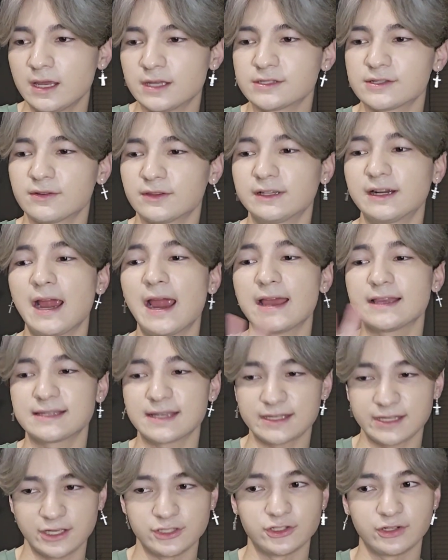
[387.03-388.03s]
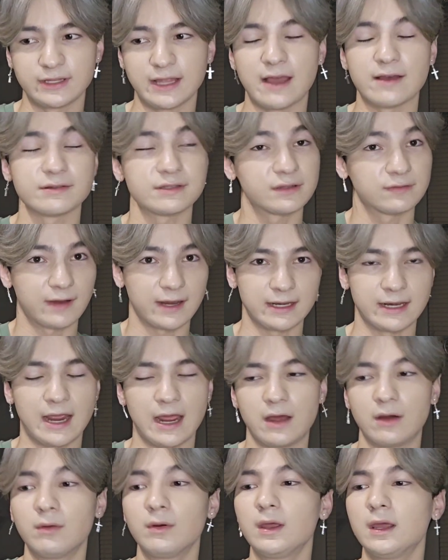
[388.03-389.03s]
so they're at 600,000 right
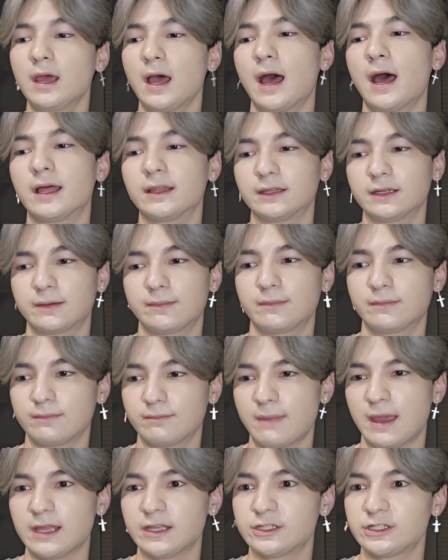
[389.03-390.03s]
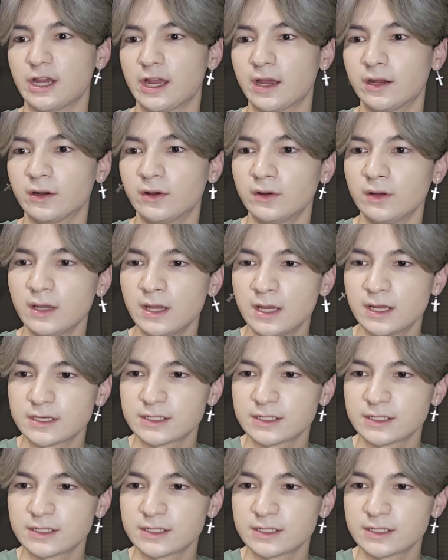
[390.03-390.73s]
now on their main channel.